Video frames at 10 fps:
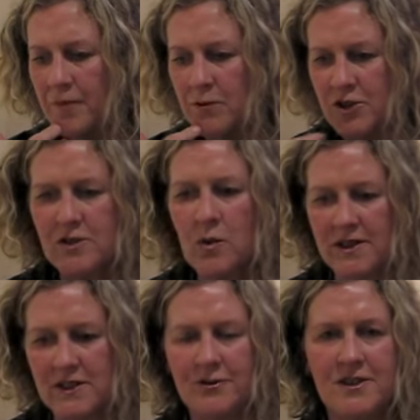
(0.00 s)
which is
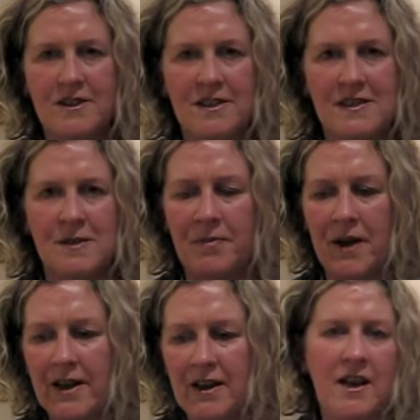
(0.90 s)
quite different to this,
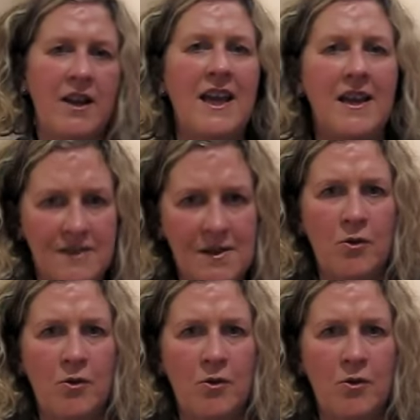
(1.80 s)
but again it's